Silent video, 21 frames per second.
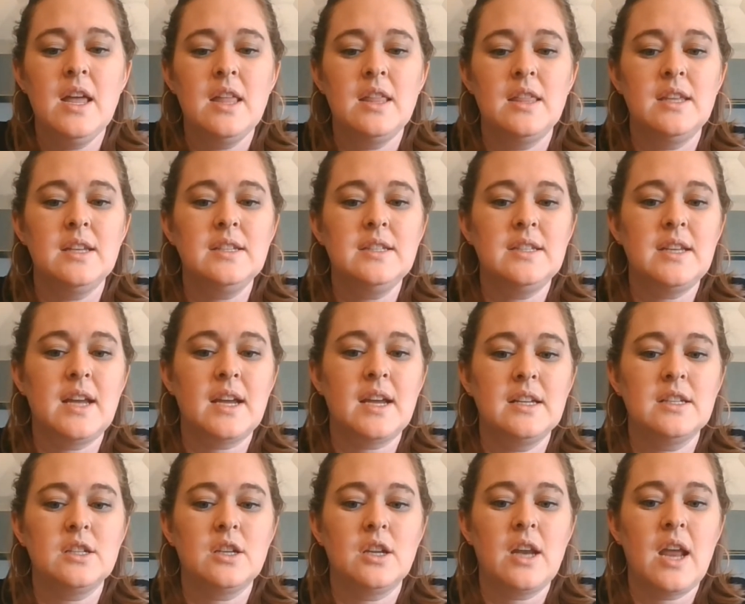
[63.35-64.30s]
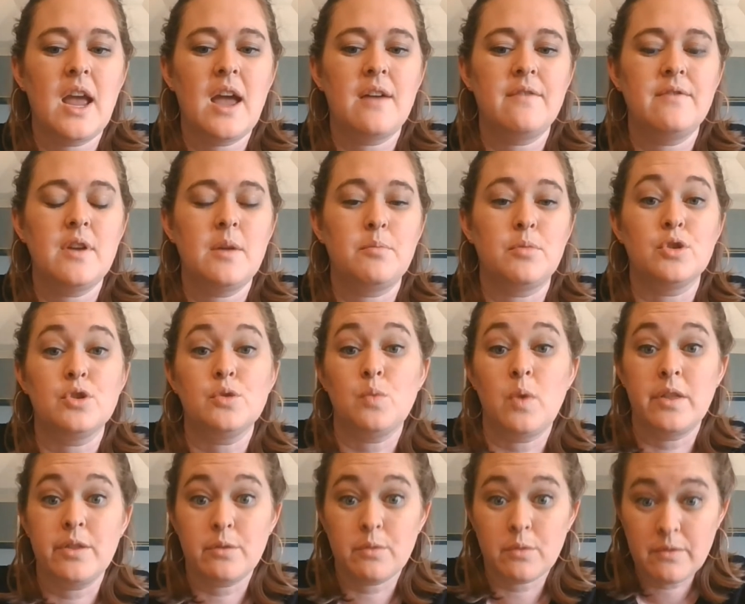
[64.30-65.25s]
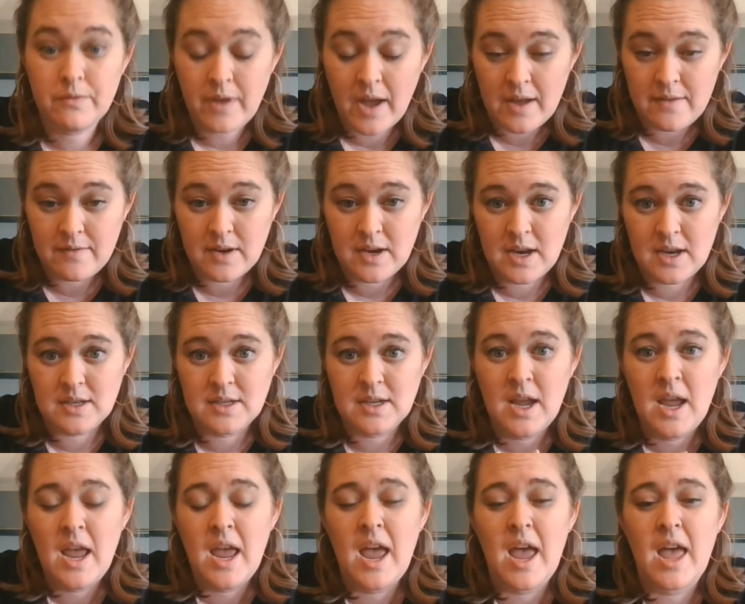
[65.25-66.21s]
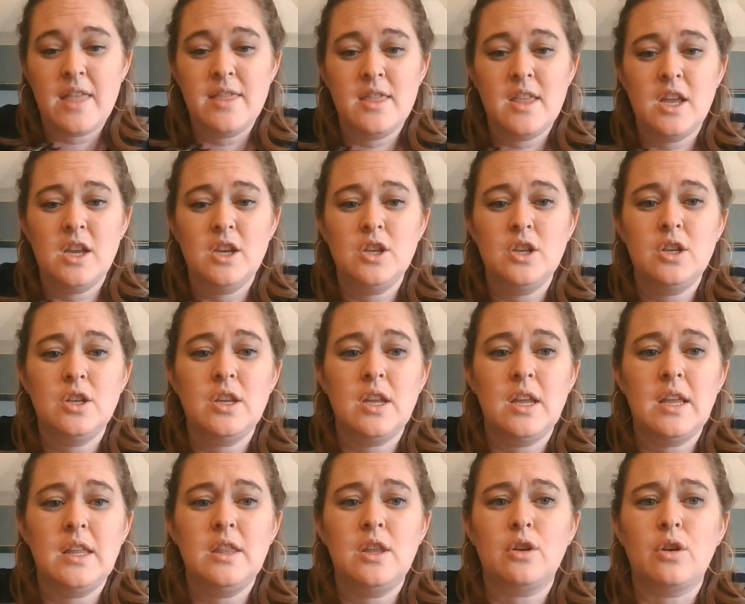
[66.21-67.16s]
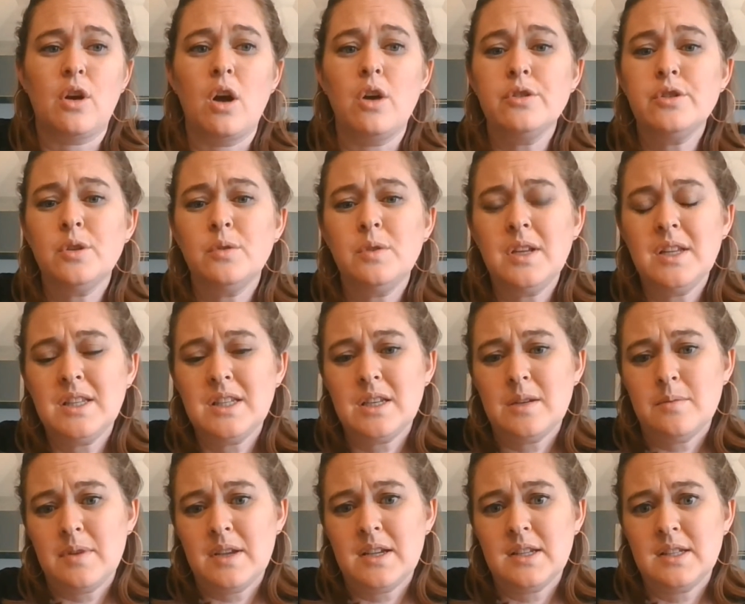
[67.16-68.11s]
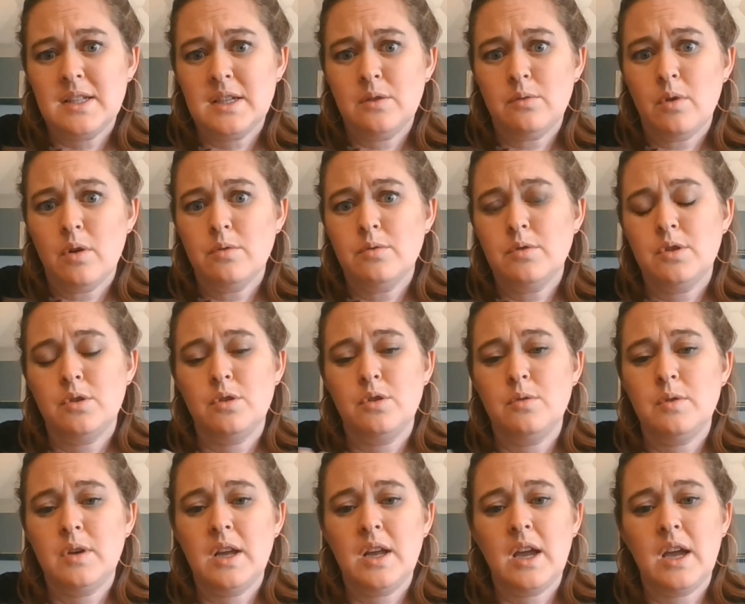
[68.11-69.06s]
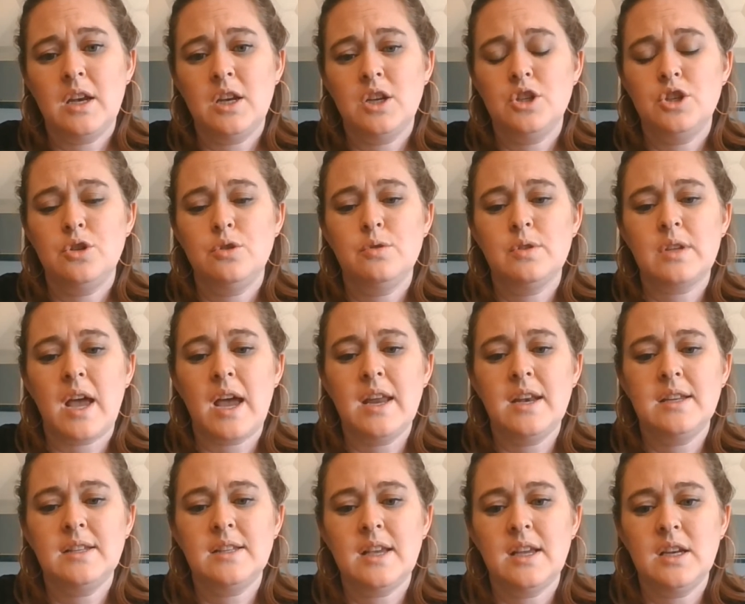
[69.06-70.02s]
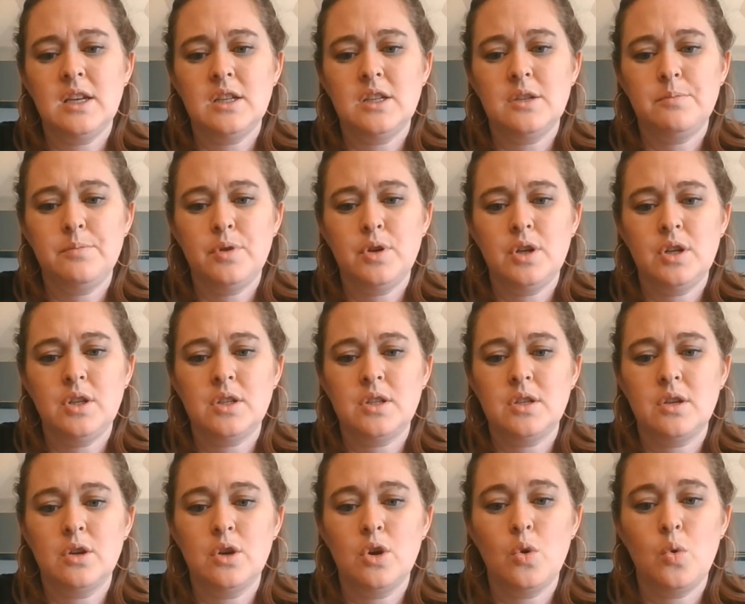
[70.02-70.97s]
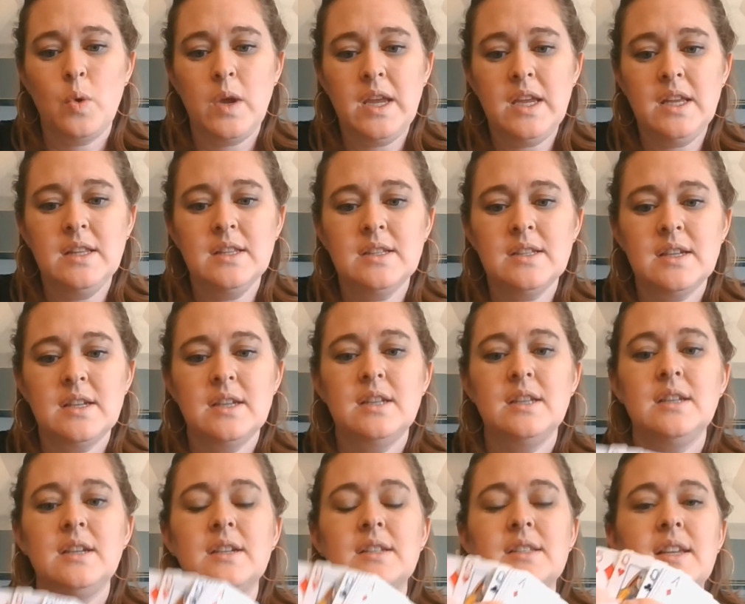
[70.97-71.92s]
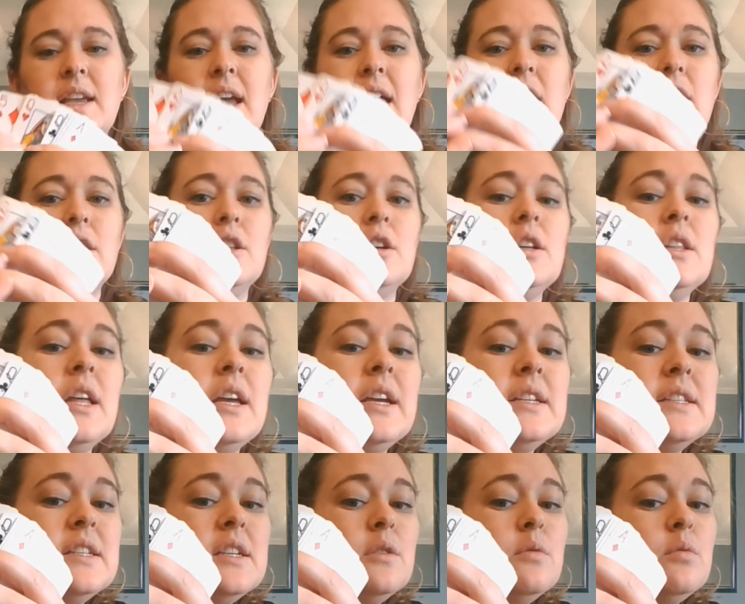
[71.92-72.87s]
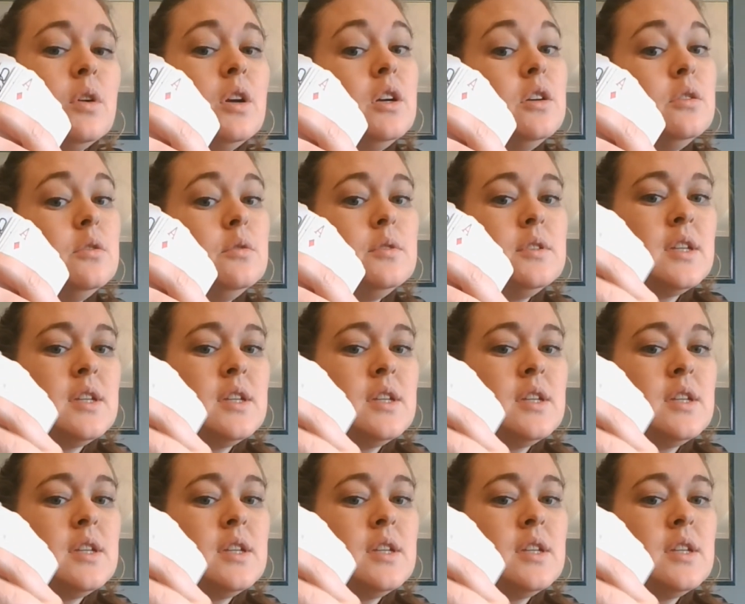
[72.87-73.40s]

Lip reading: This deck going to have numbers 1 through 5 in it. And then there also needs to be a 0, so you can kind of choose. I decided to put queens in because they kind of look like zeros.